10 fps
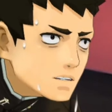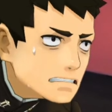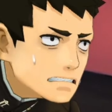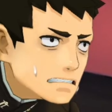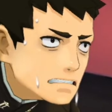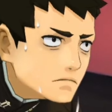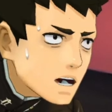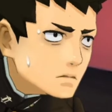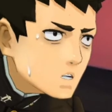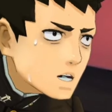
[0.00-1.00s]
all?
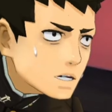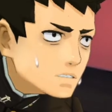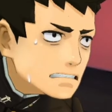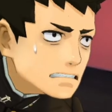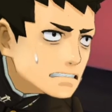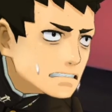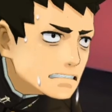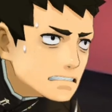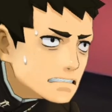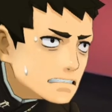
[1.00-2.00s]
But I'm sure
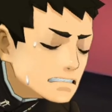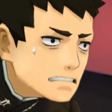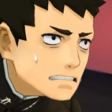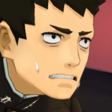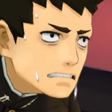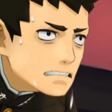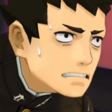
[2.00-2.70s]
of what I saw.